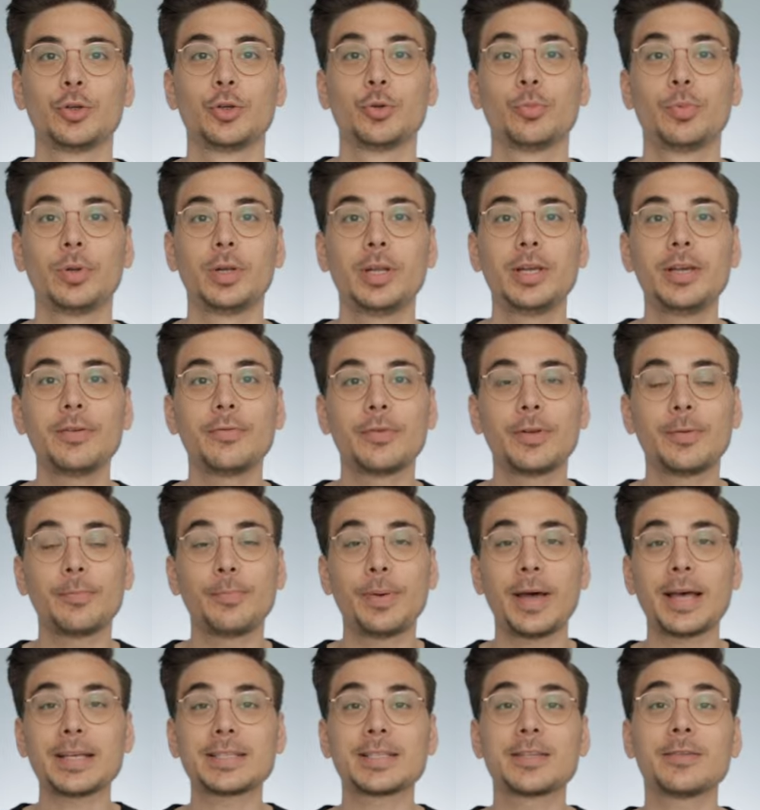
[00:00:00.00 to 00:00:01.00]
You believe in
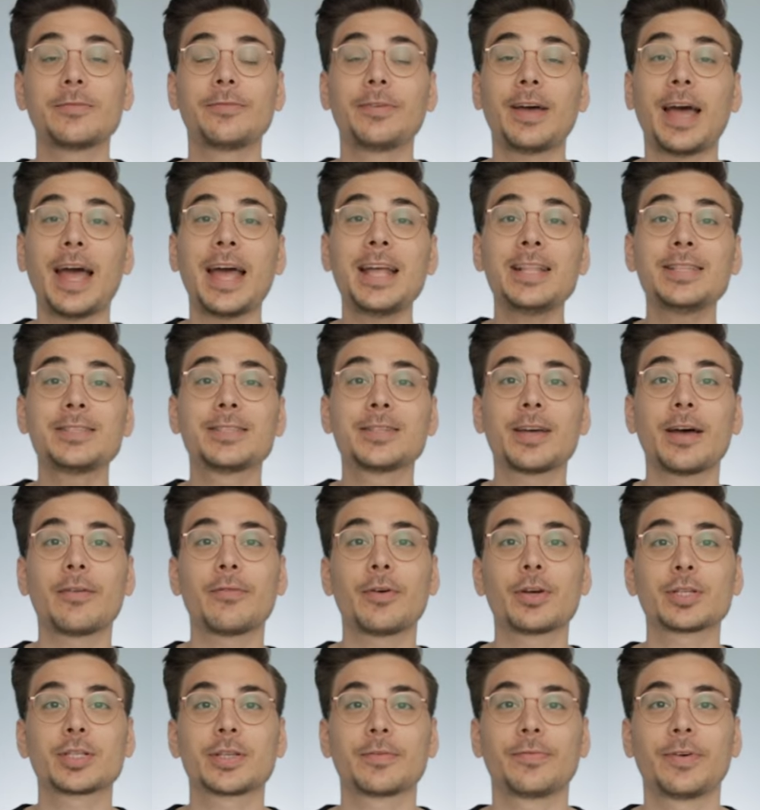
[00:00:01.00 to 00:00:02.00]
passive and
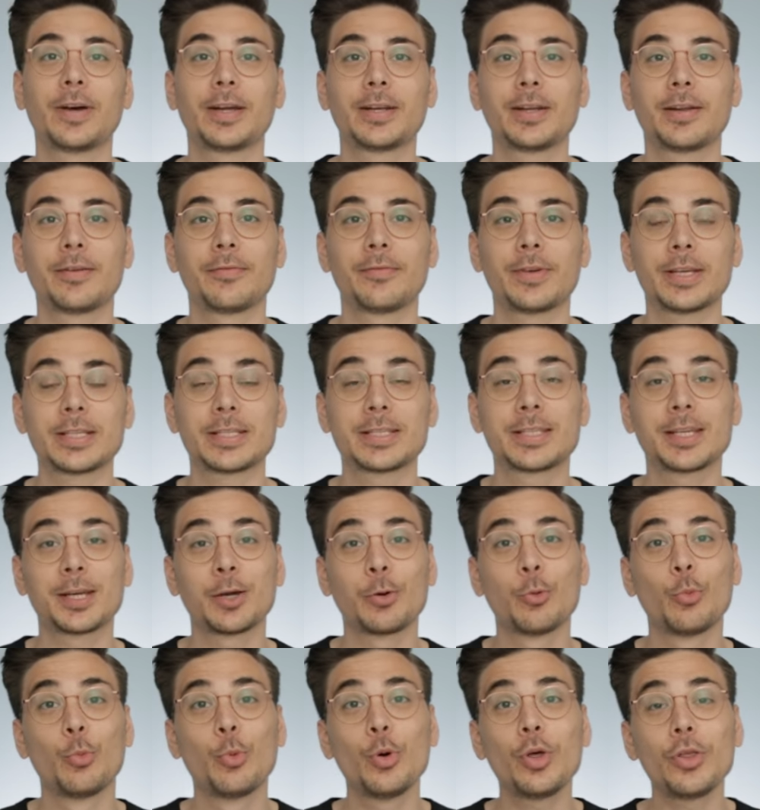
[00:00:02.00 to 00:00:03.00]
diversified
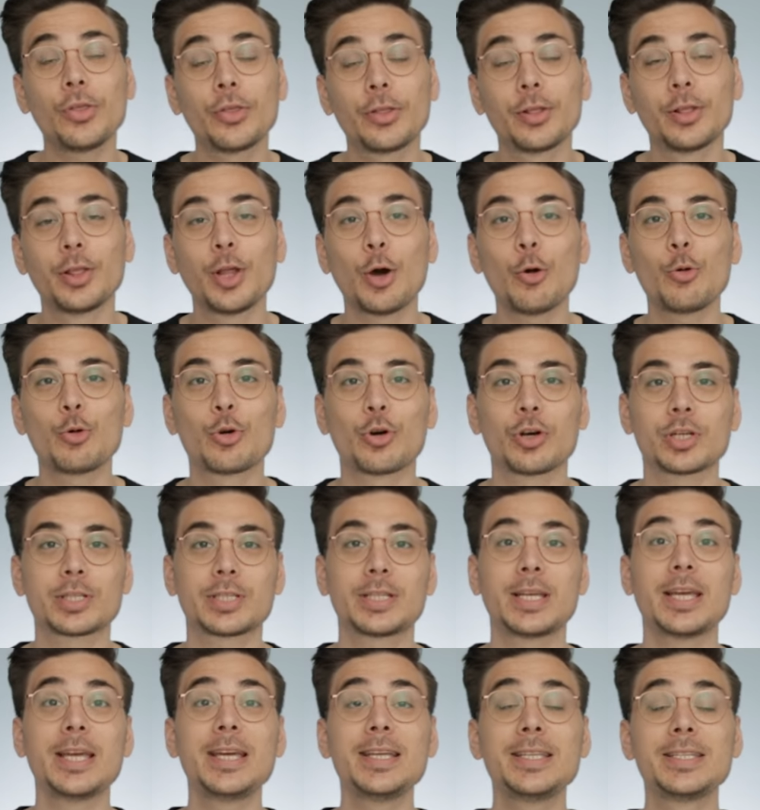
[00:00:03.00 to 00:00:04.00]
investing with
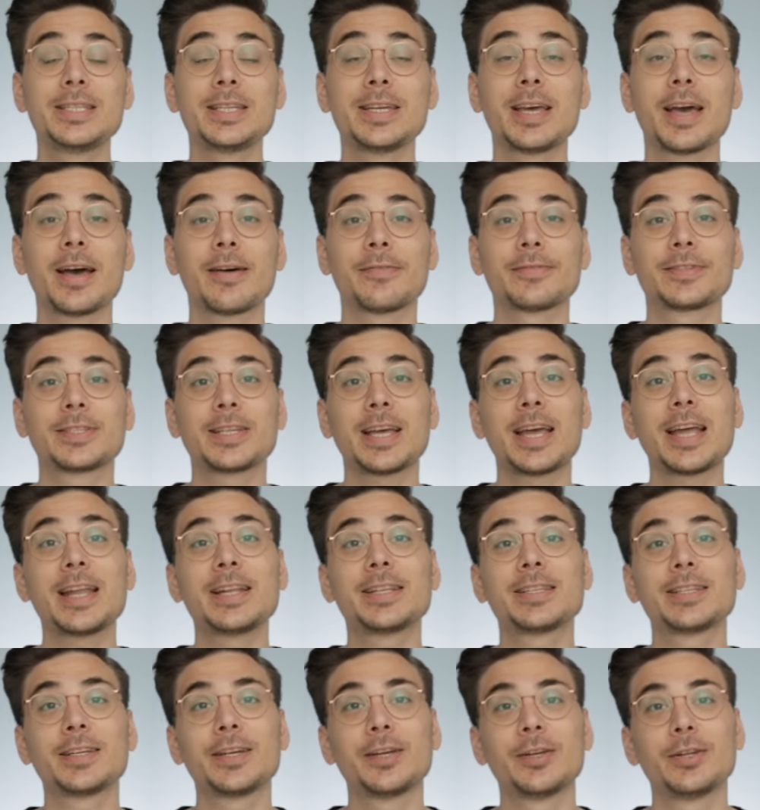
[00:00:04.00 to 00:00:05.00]
low-cost E T Fs
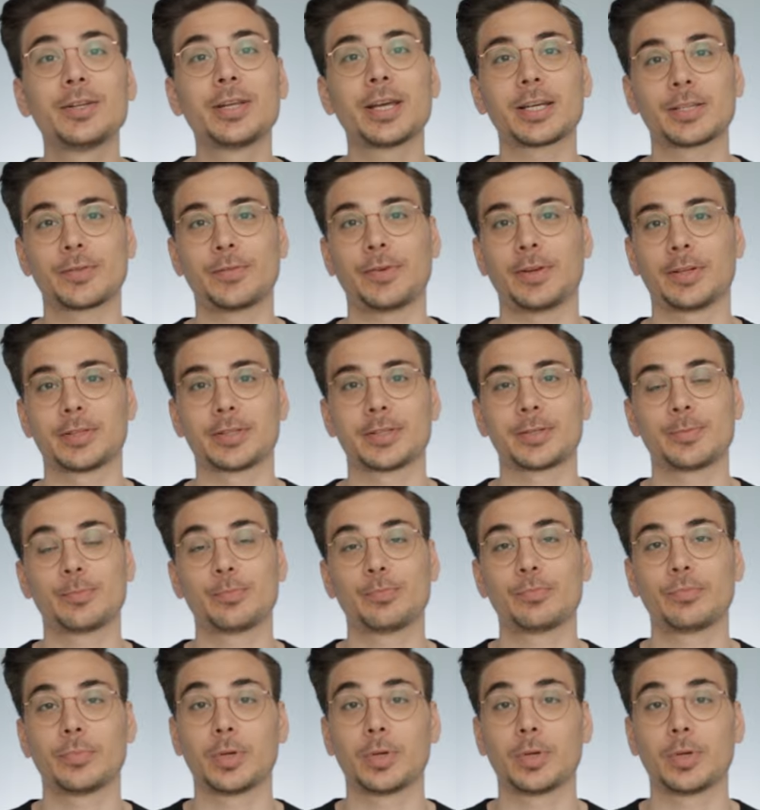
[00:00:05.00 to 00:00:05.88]
and index funds.